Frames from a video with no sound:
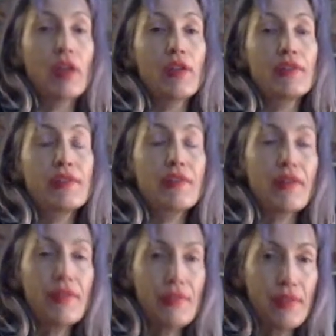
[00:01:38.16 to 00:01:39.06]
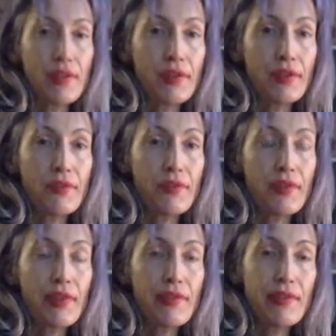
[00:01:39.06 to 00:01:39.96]
suggested,
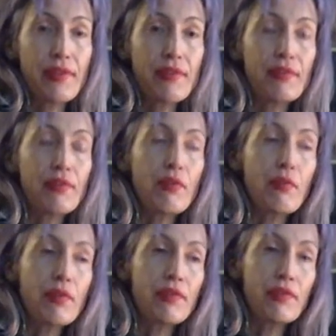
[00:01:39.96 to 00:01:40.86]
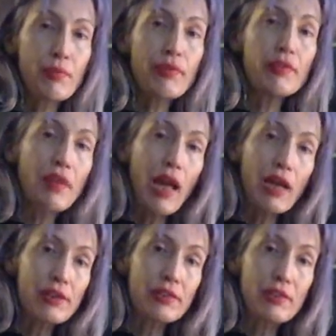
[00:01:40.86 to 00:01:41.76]
he said, there's so much, this book is
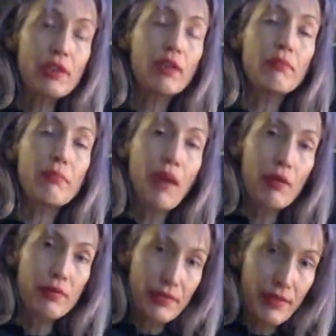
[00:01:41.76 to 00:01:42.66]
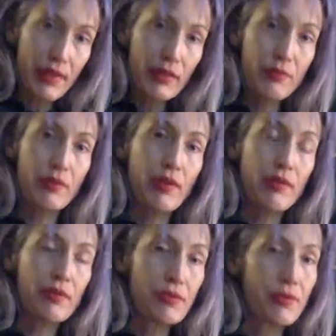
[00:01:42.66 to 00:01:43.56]
actually about sex. Why
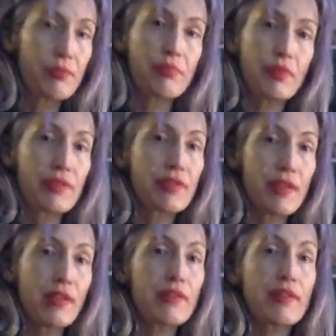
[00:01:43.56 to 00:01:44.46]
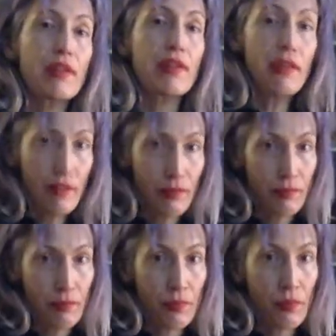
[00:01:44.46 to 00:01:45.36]
don't you just put the sex in?
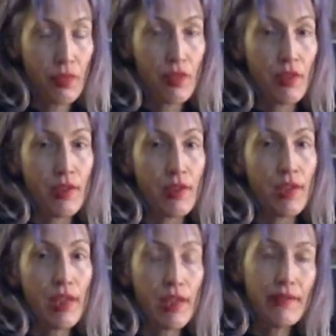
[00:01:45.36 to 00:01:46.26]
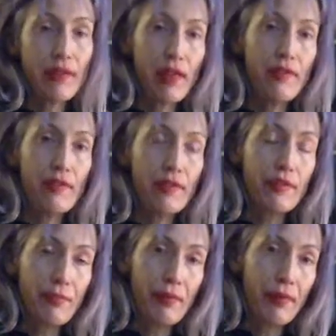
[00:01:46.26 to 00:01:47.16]
And as I had the
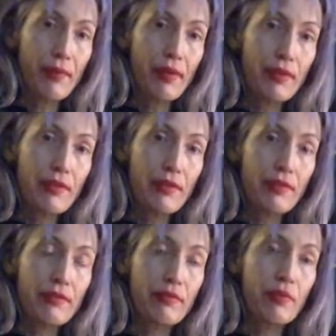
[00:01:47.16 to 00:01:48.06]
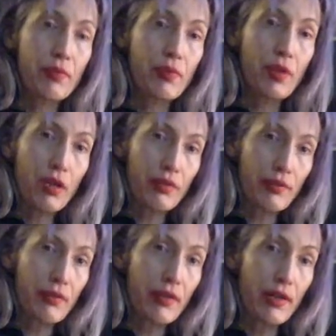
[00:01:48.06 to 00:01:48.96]
experience from the
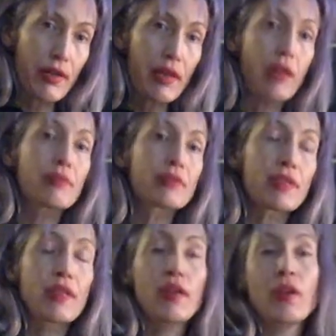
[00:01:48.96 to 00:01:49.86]
pornography writing, I was like,